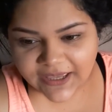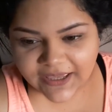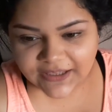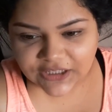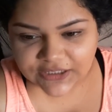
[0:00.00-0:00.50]

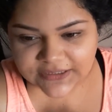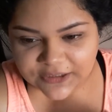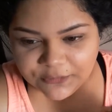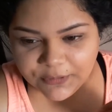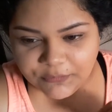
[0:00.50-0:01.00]
it looks a
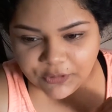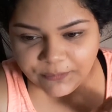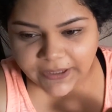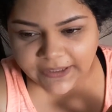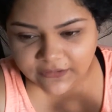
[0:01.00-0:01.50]
little bit more
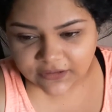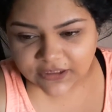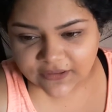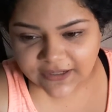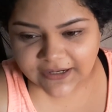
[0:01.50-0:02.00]

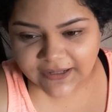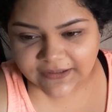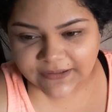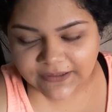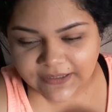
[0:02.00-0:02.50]
paler
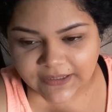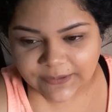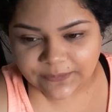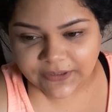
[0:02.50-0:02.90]
than it